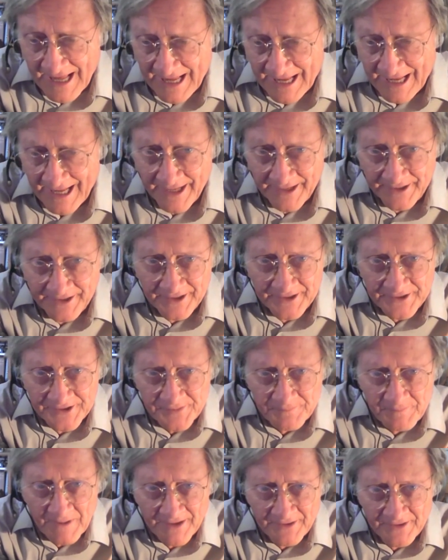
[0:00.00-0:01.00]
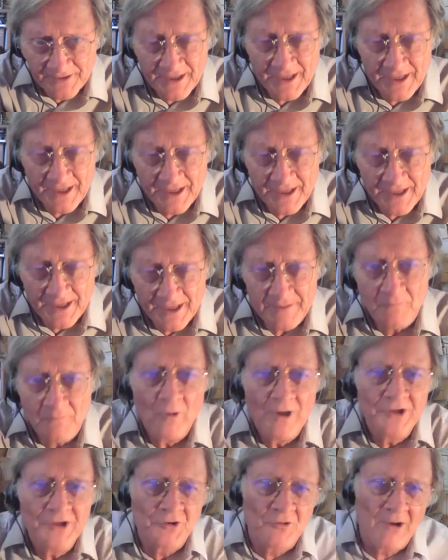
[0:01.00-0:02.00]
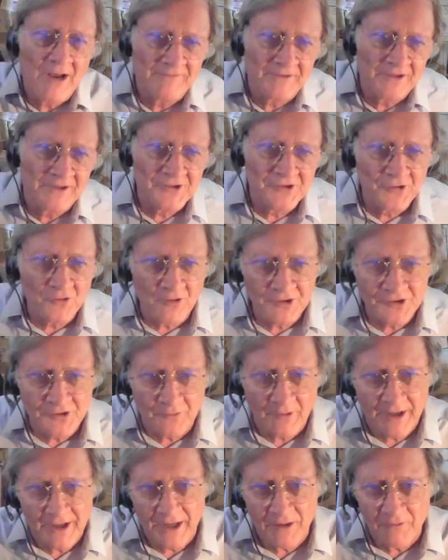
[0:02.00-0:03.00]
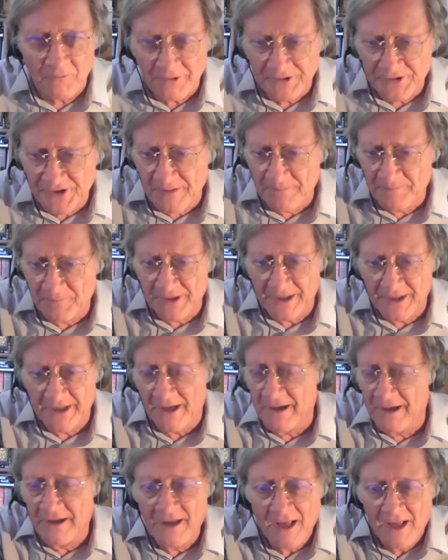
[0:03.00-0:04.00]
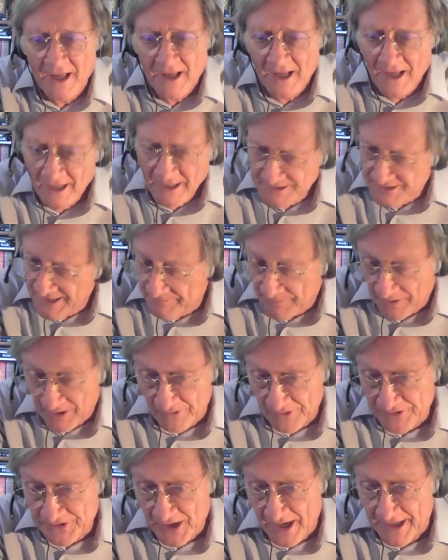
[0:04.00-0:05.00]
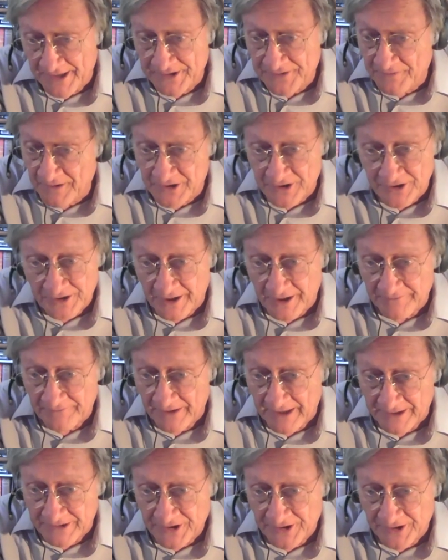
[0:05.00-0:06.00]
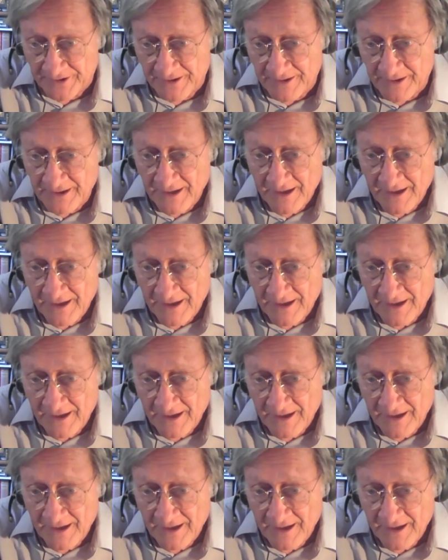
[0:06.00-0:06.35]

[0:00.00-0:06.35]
and in spite of the name Witchcraft and Sorcery, it was simply a typical science fiction convention.